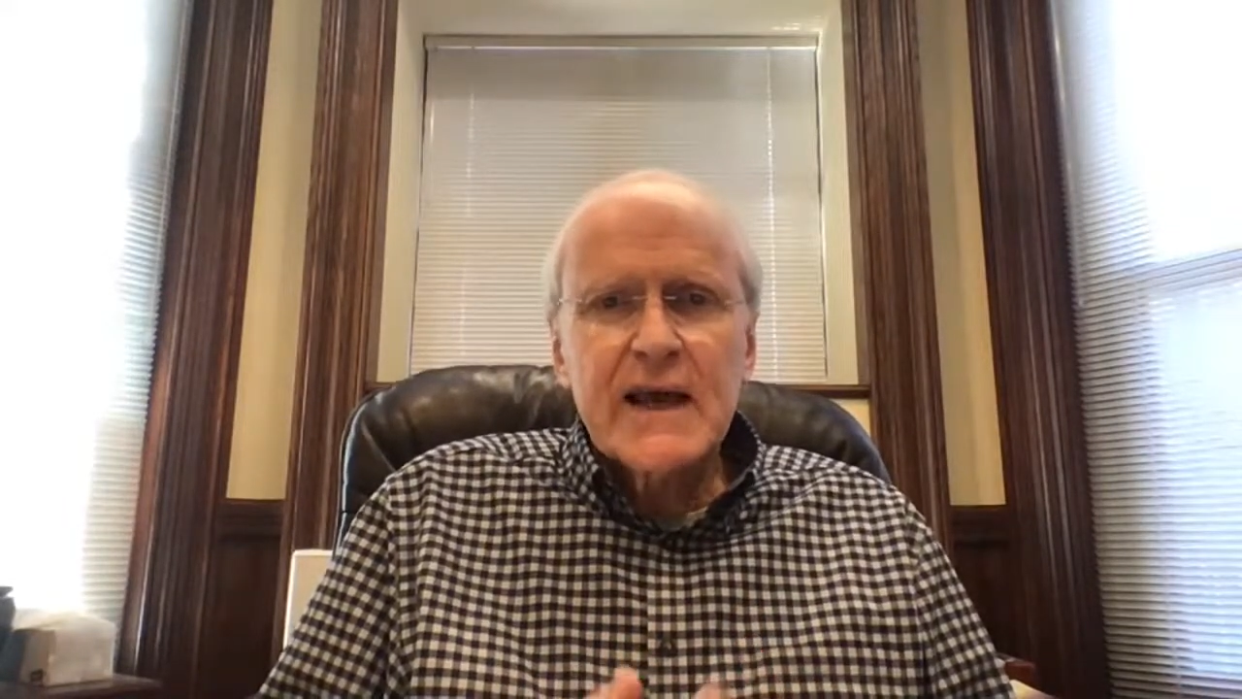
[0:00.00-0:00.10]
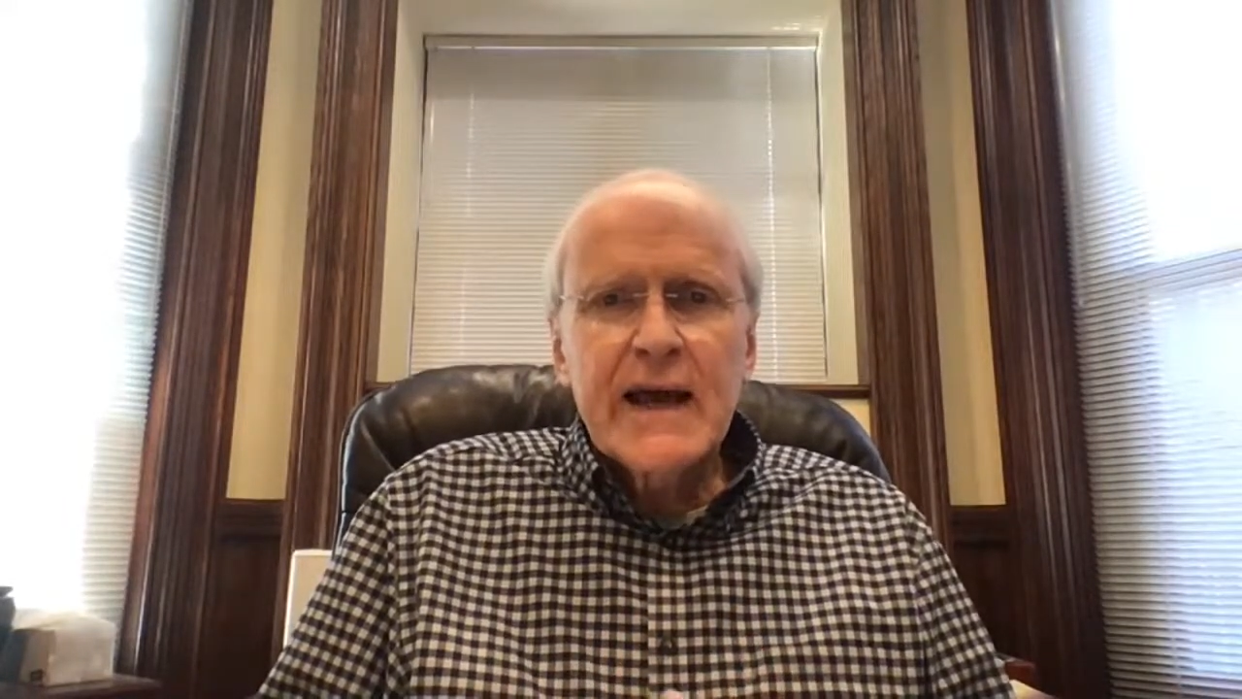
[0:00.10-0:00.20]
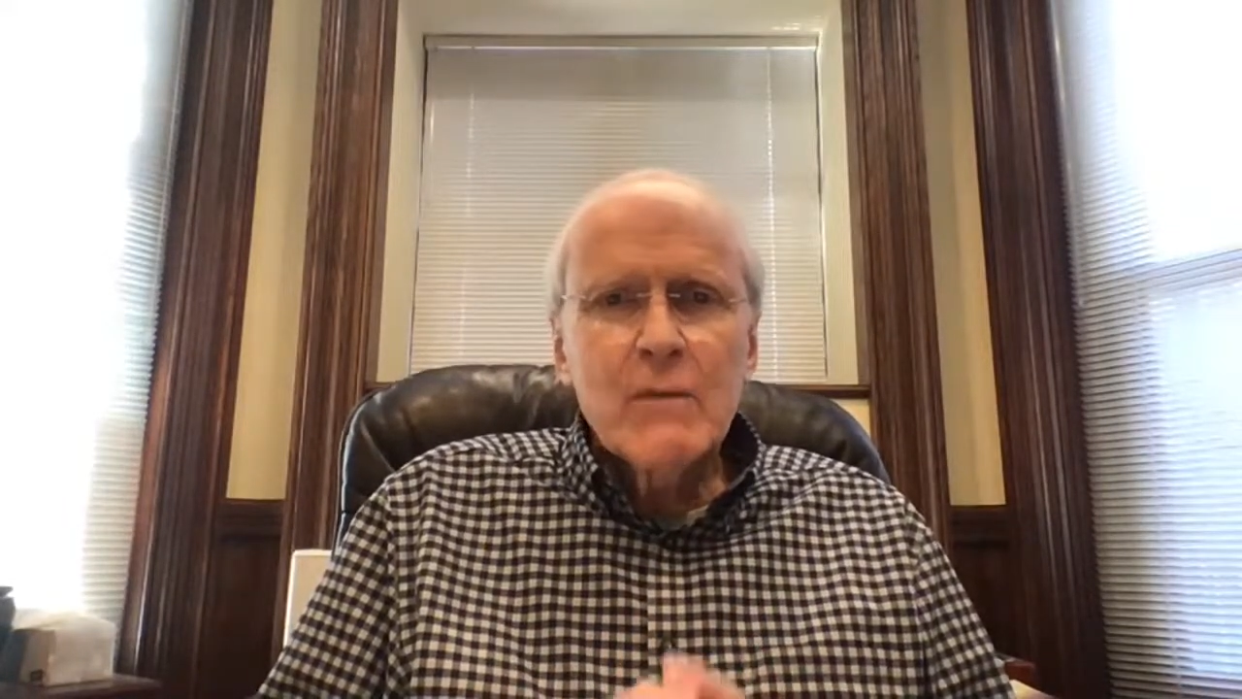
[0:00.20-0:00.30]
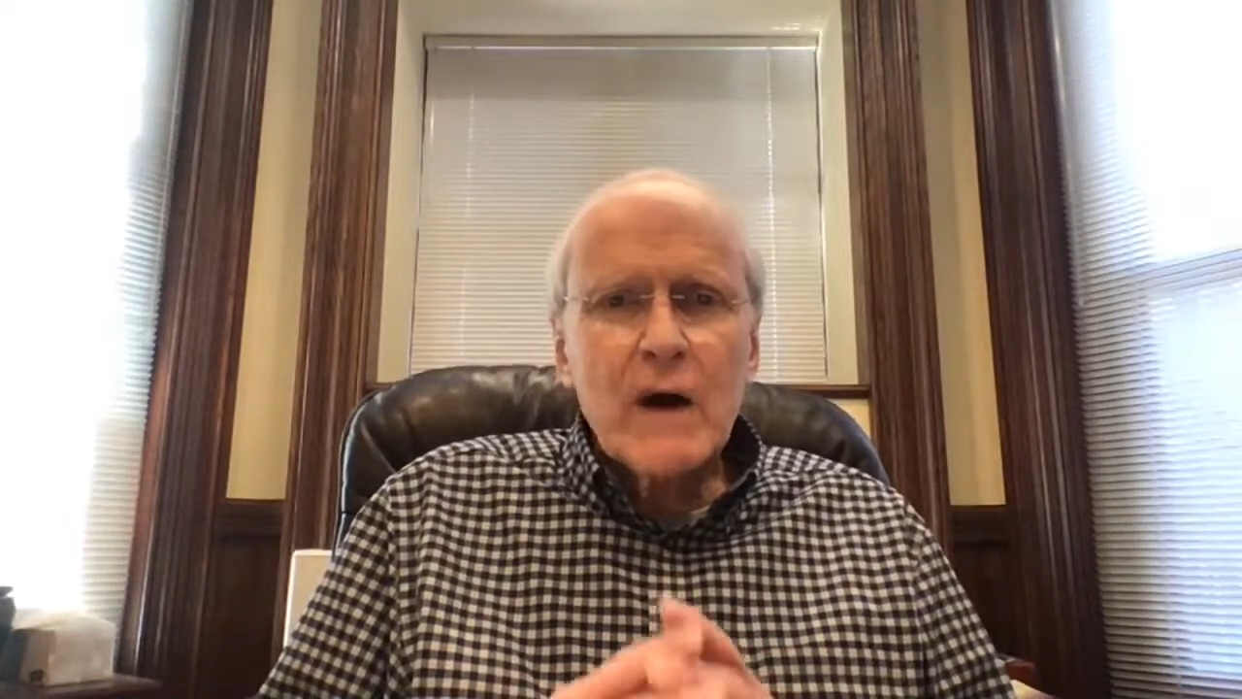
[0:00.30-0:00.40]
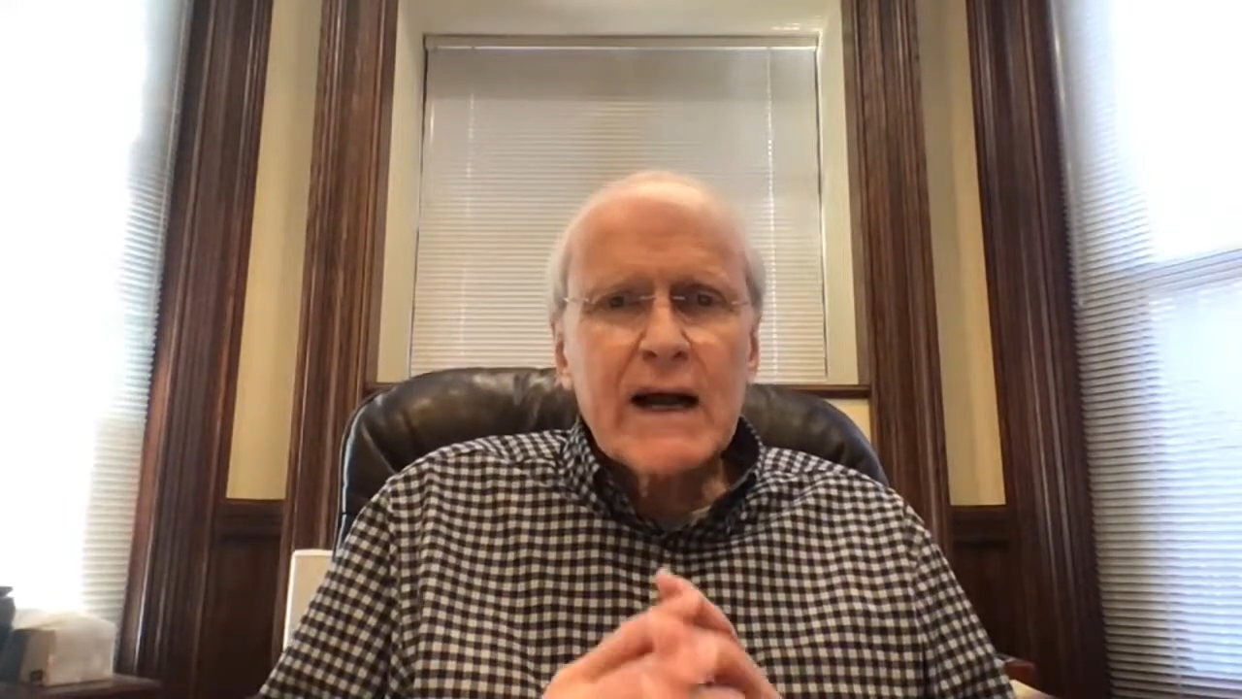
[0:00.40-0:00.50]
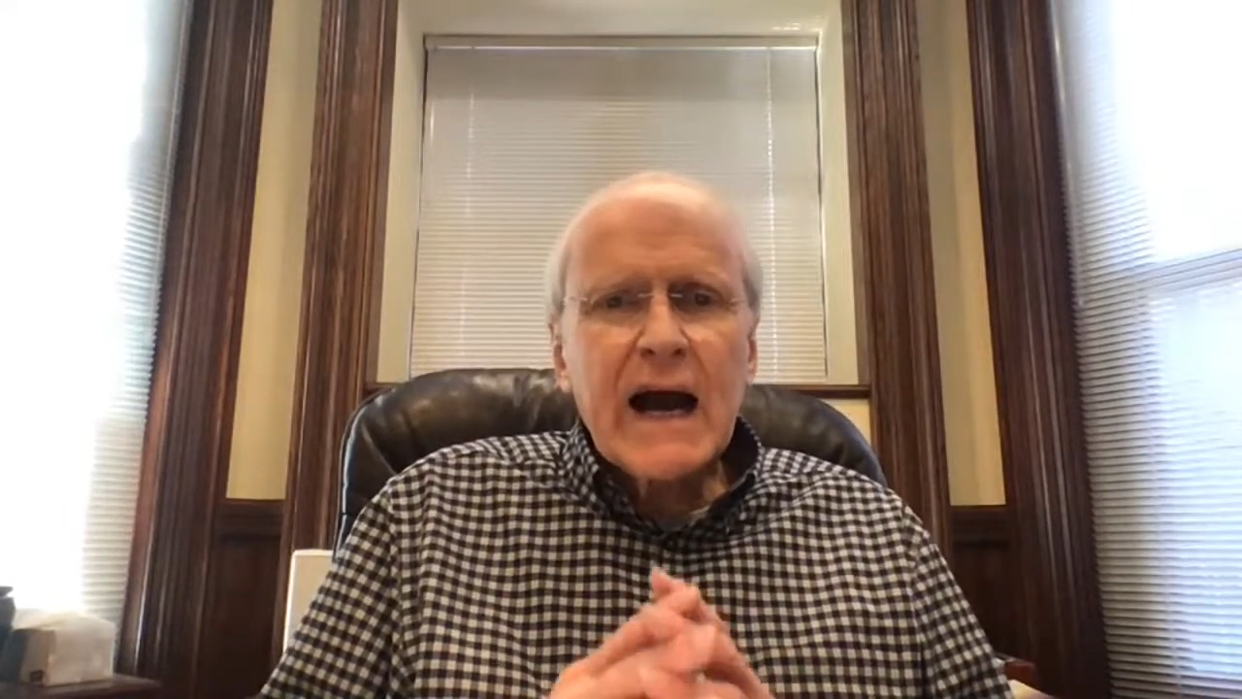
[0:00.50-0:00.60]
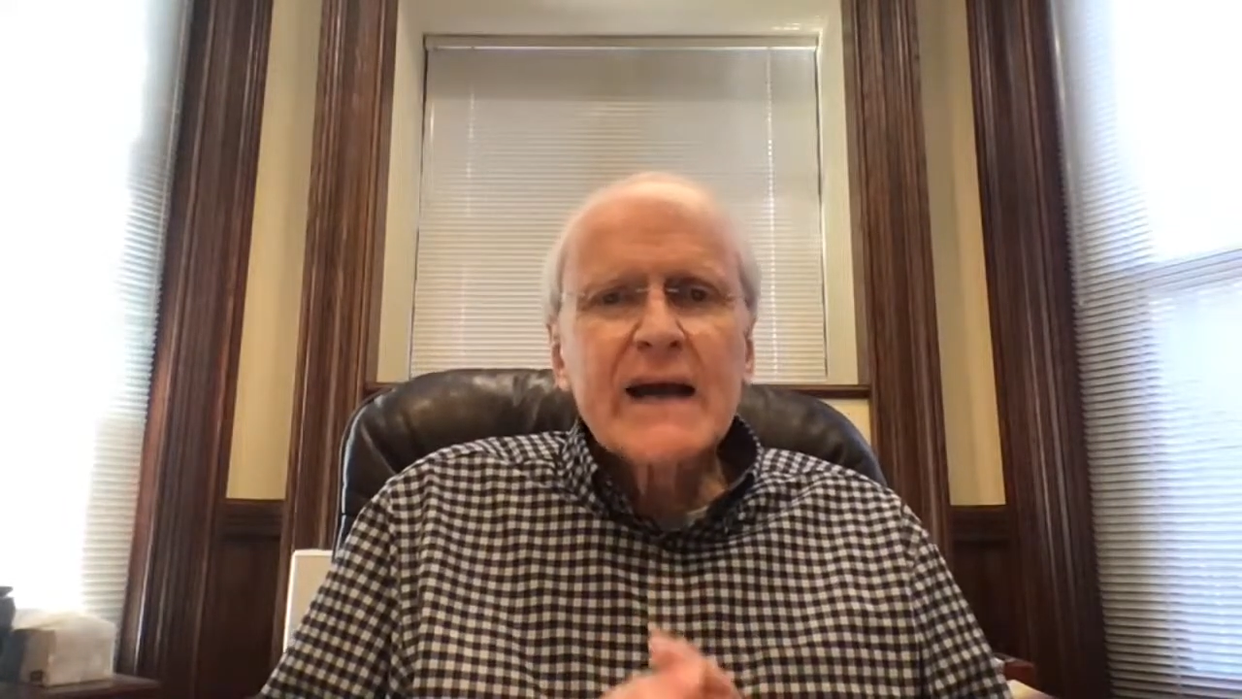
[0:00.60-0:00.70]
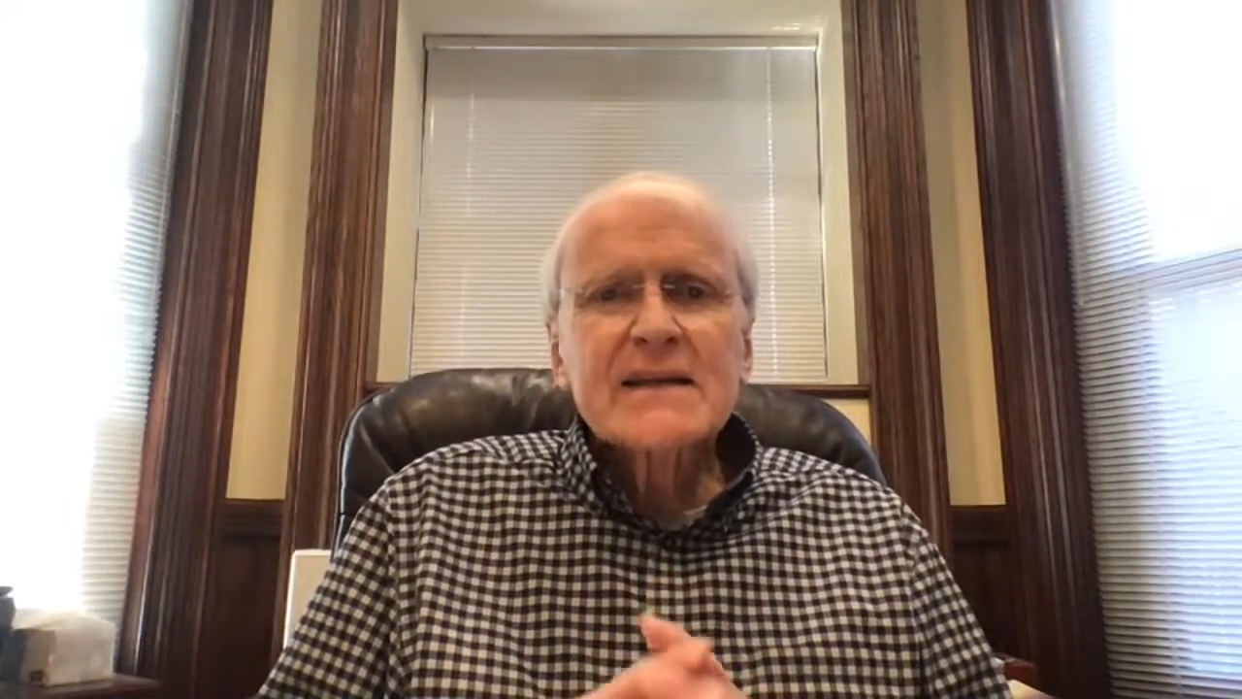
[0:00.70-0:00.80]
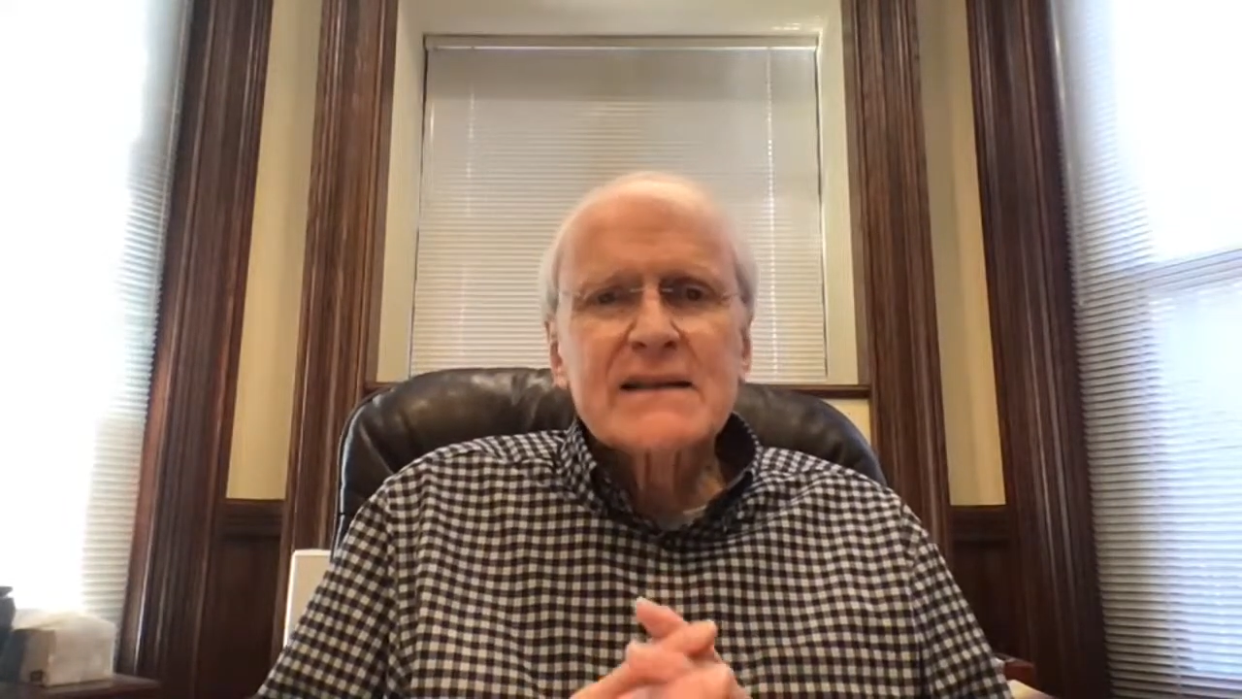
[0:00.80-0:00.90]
And what God is